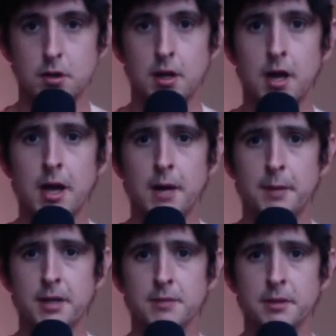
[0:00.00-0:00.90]
Hey,
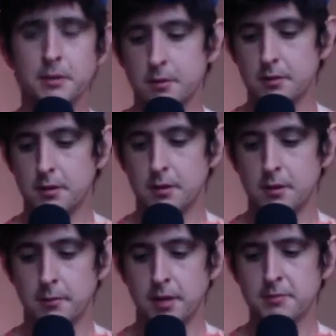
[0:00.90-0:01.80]
pass me
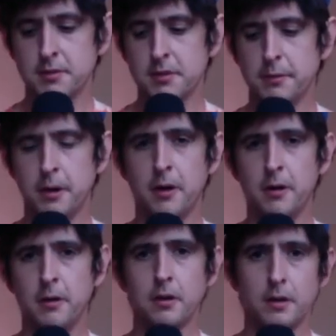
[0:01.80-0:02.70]
the
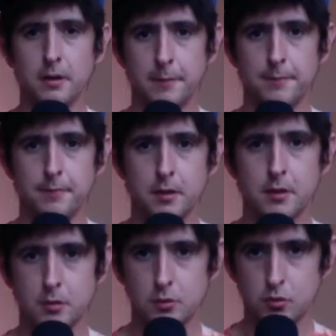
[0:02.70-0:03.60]
ball.
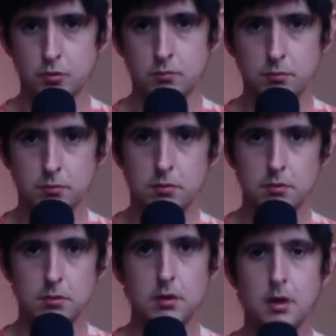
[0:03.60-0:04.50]
Doom.
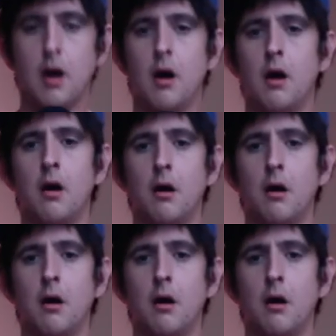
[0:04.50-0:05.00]
Oh.